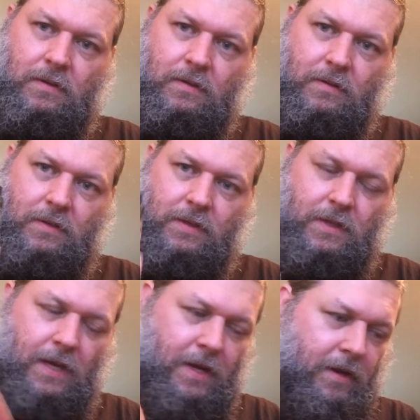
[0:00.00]
this
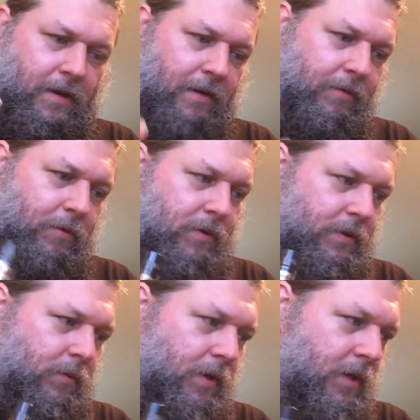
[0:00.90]
tank every once in a
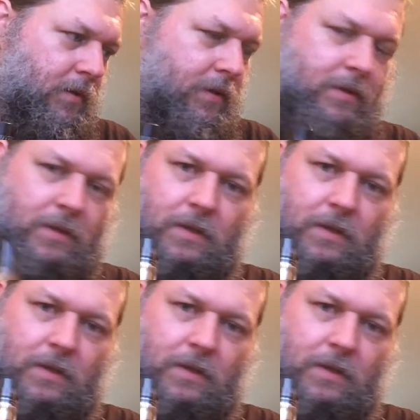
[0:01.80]
while, because